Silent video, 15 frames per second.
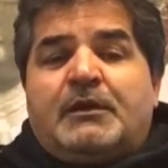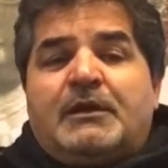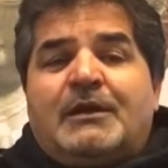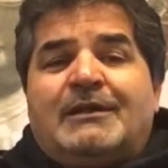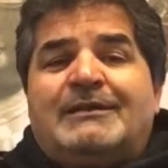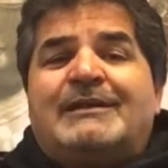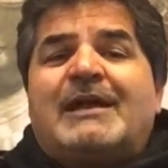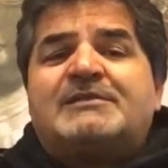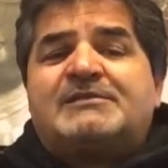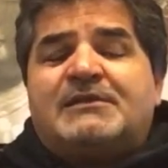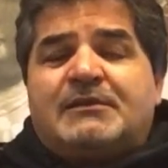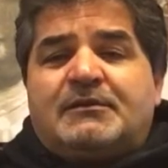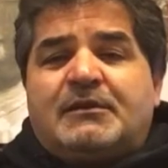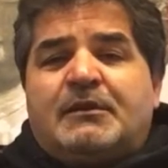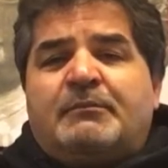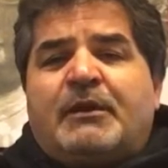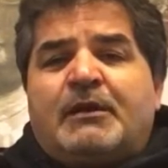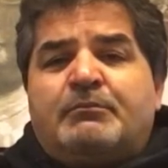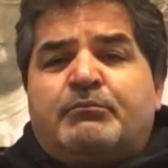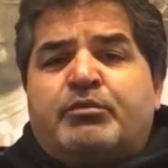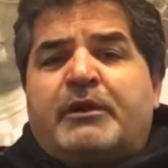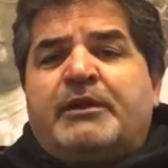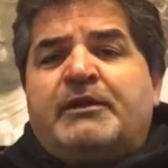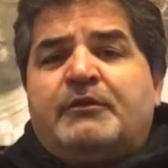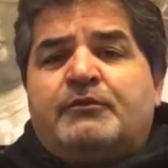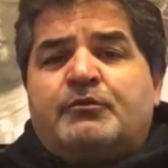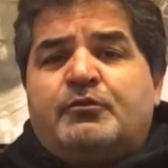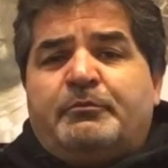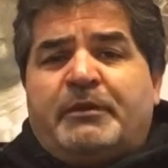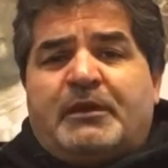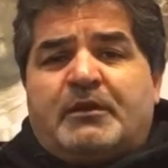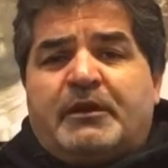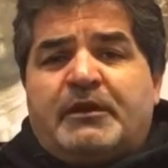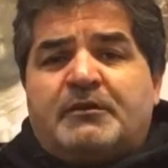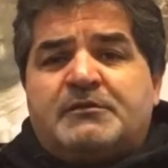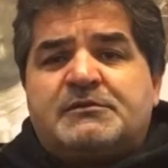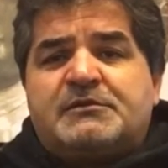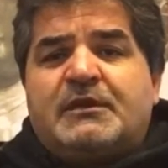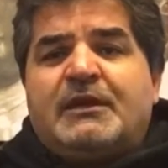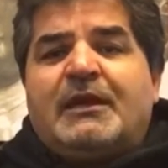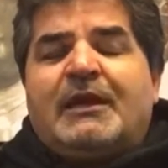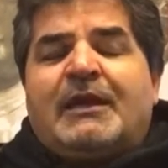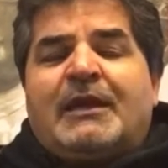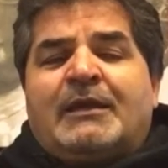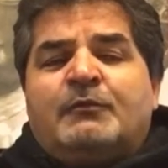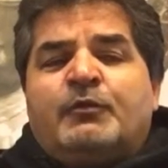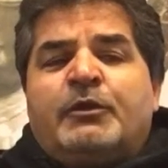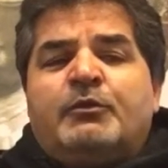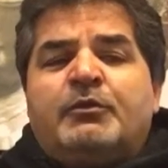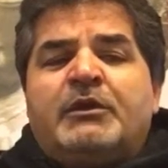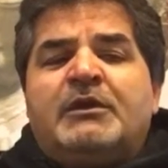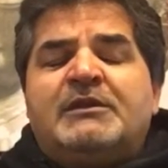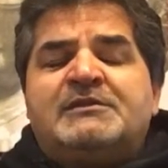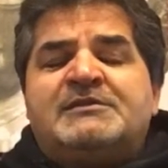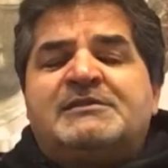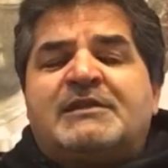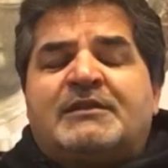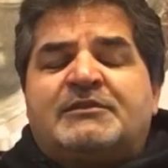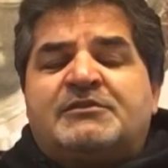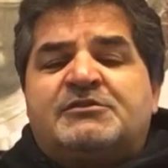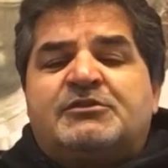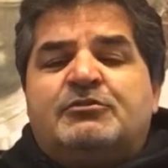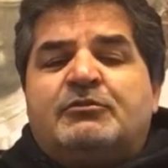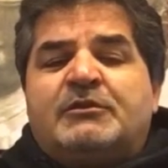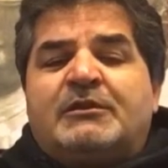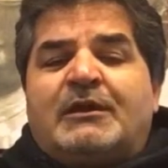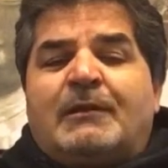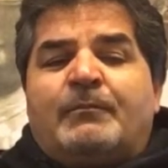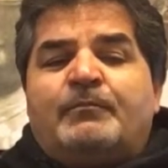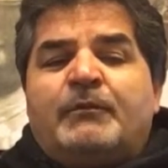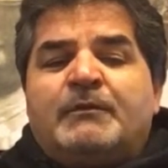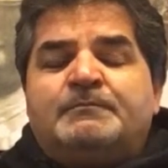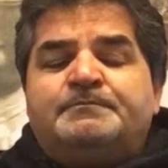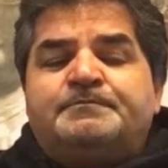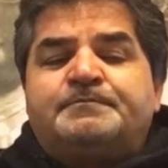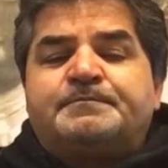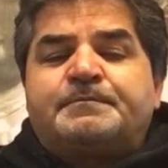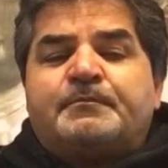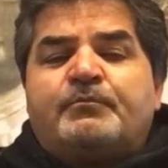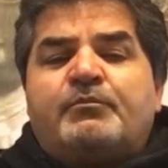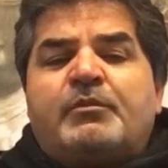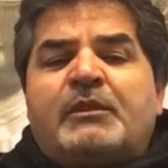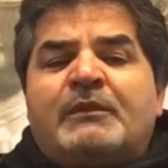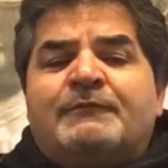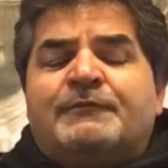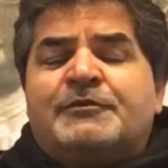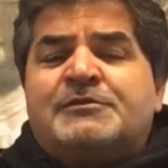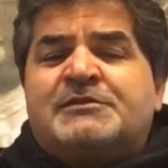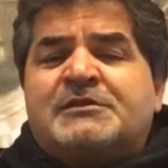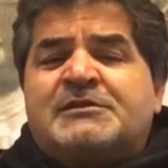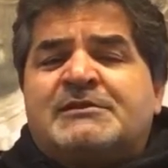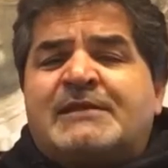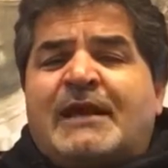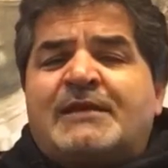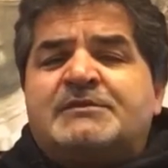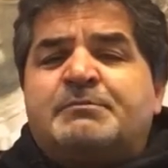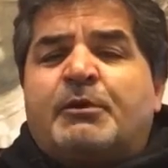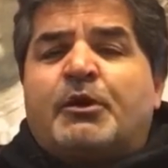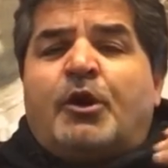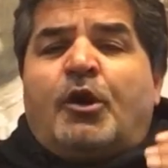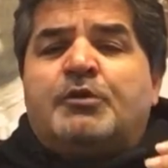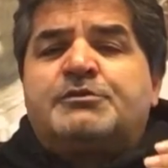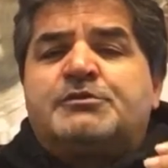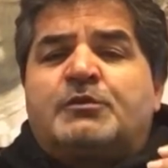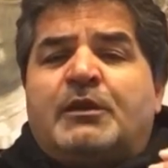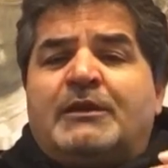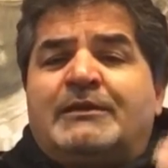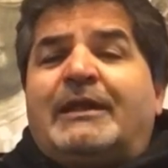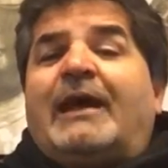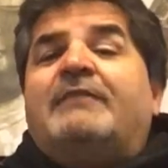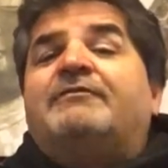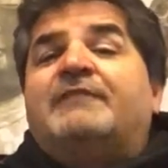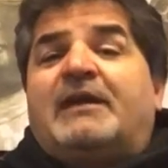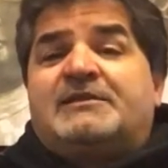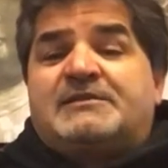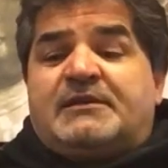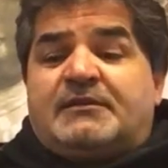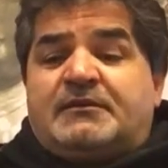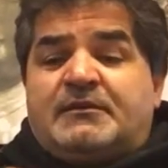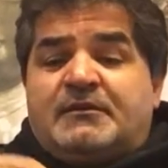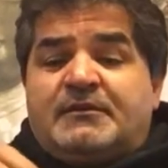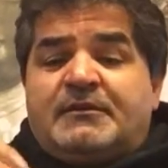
a lesson about breaking through barriers, and we really set the student up for success, but also a life lesson.